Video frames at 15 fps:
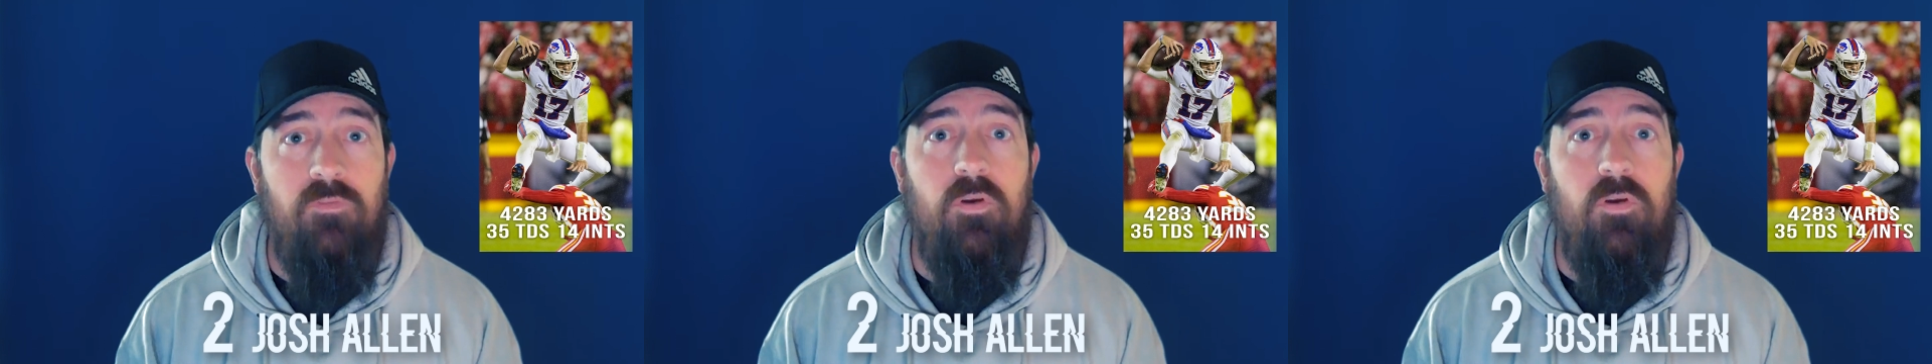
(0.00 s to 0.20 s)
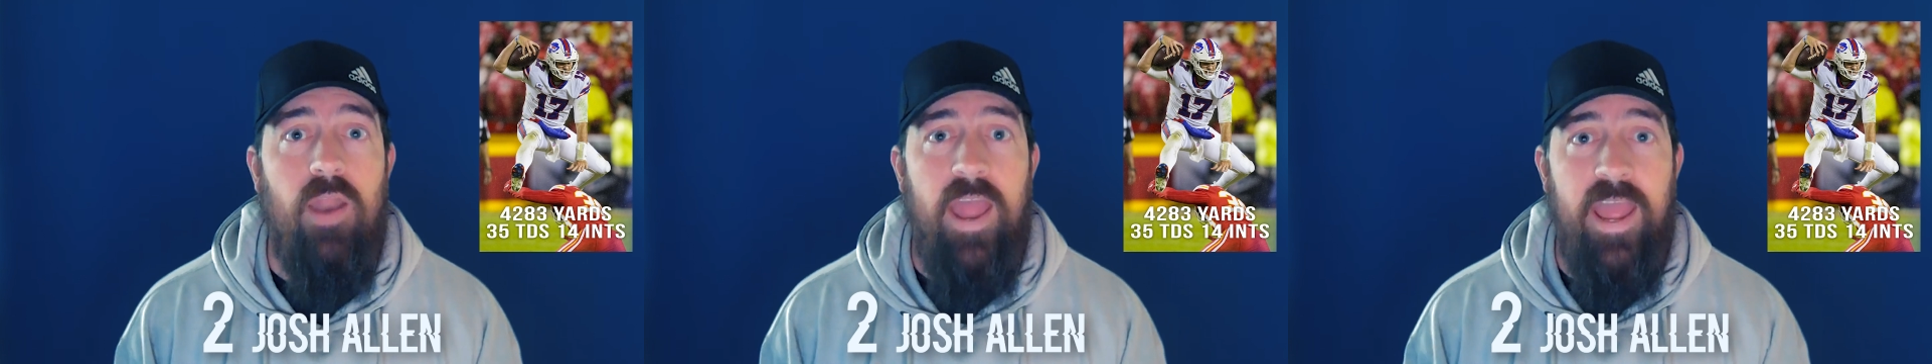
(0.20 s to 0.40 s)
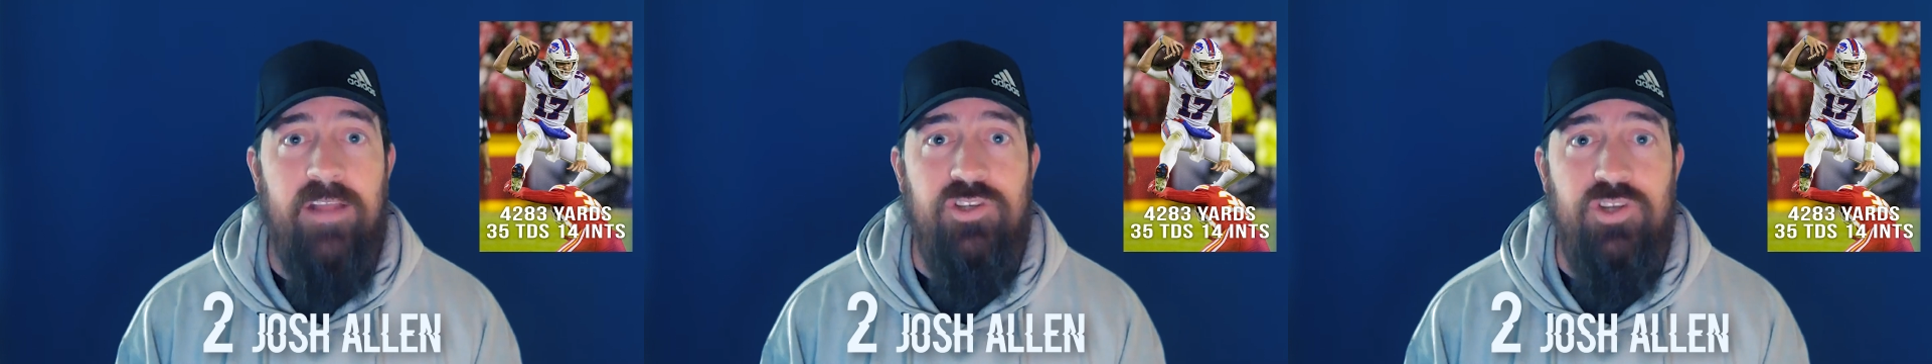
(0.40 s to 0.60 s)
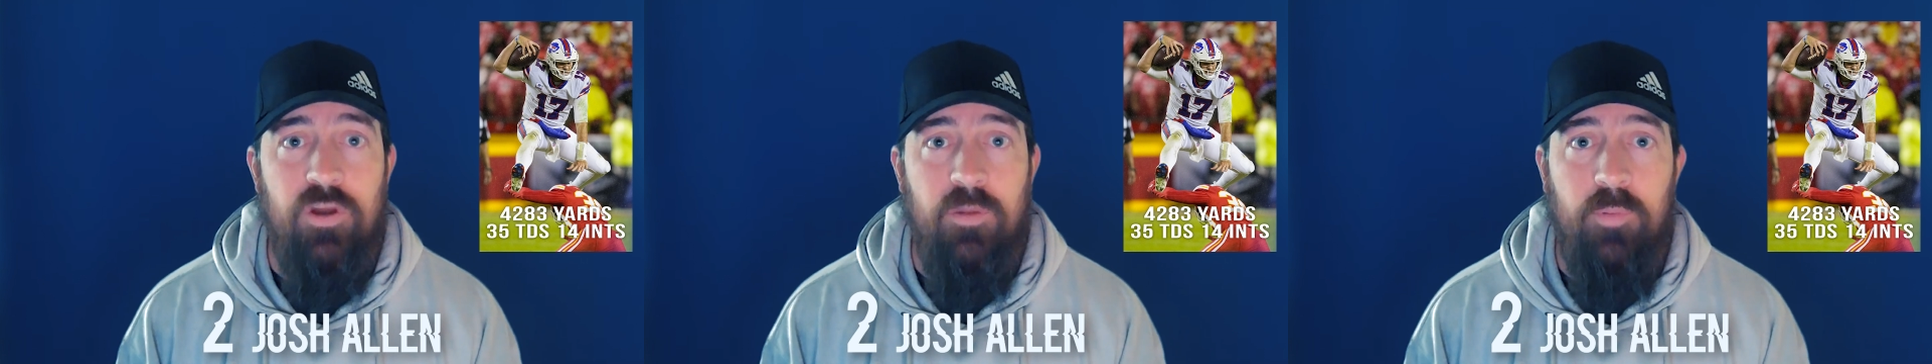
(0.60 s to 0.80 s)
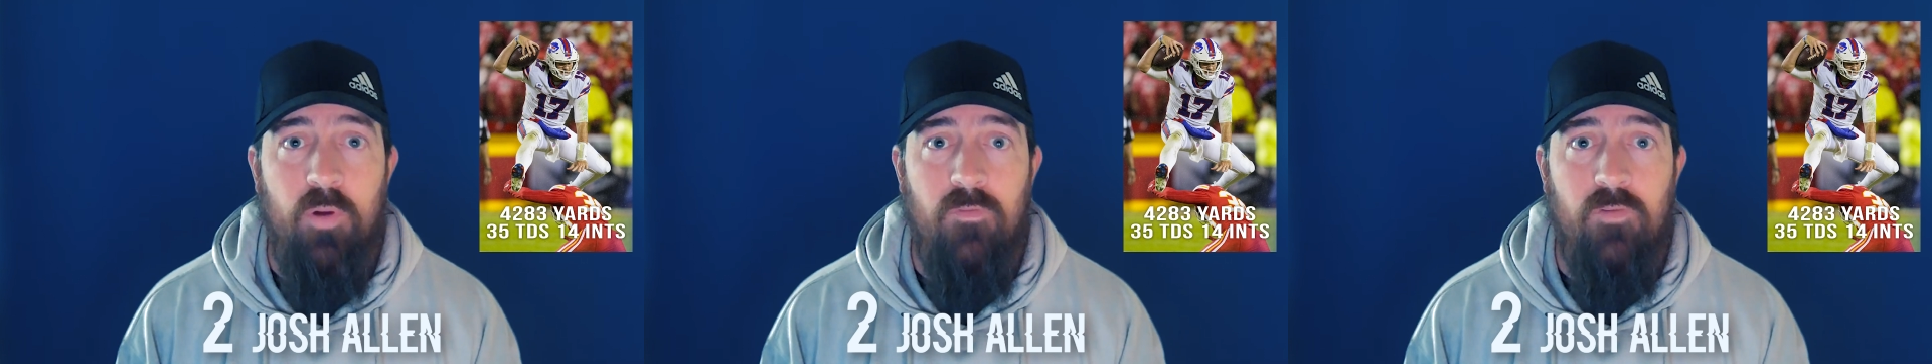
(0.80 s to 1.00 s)
over and
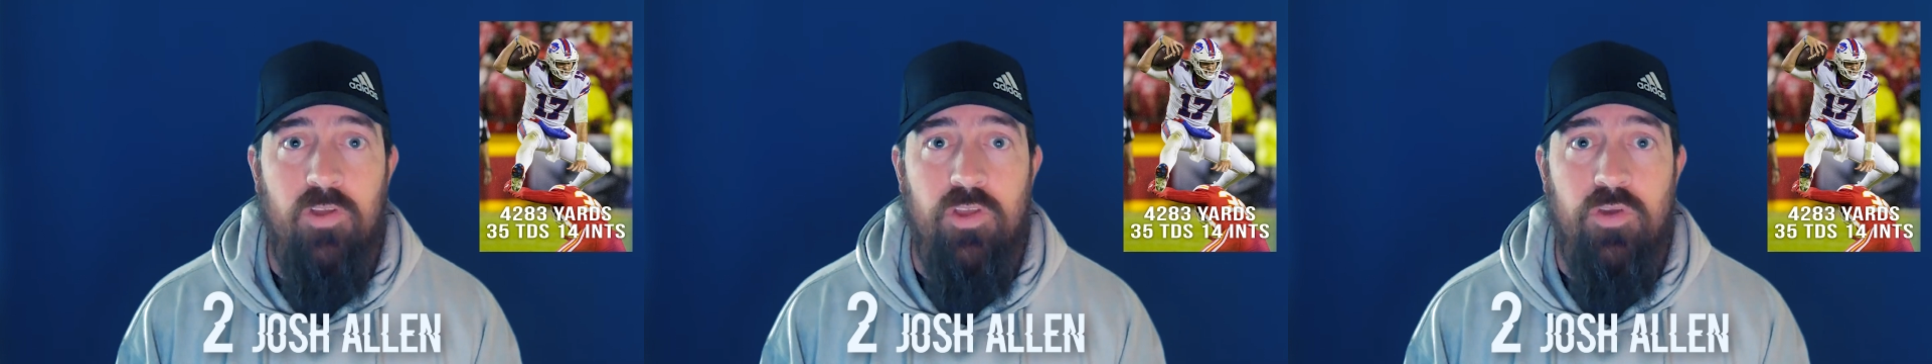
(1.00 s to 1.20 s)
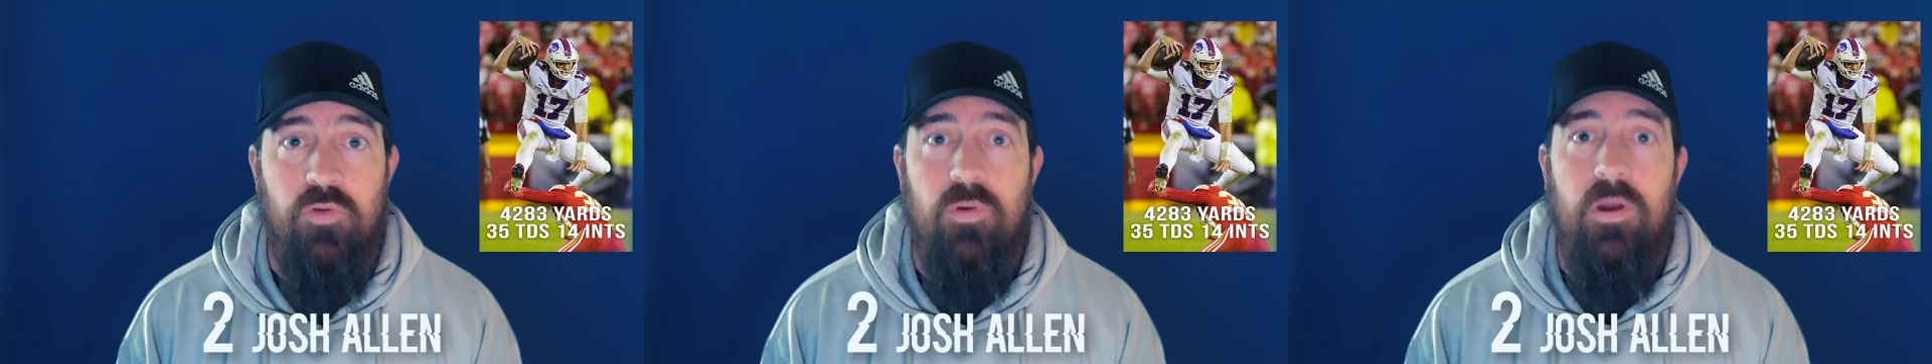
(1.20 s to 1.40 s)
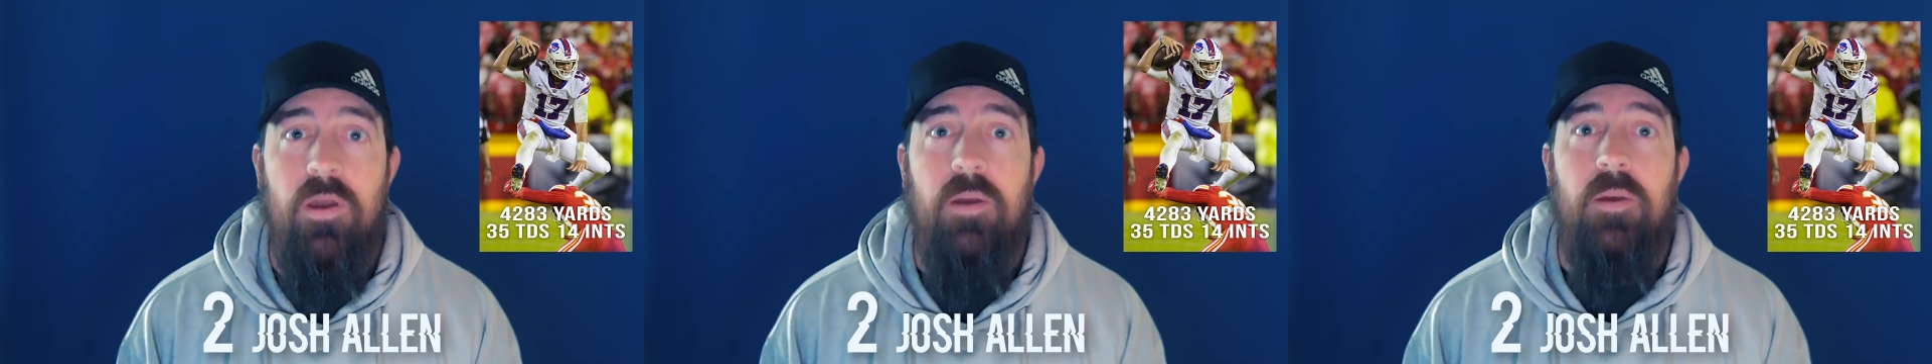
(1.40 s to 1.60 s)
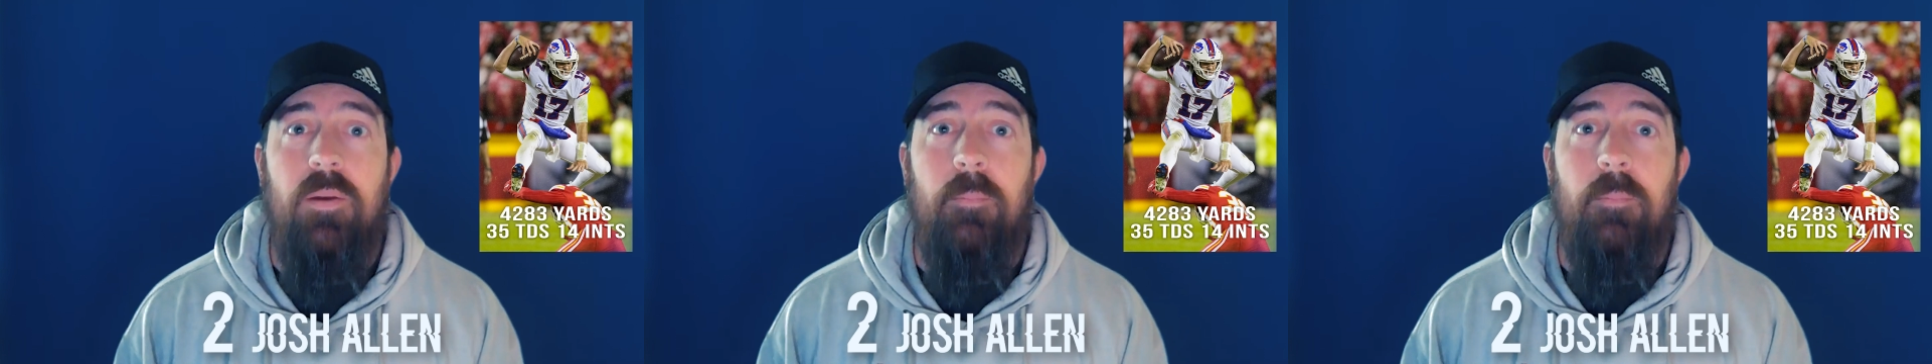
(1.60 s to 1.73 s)
jump over you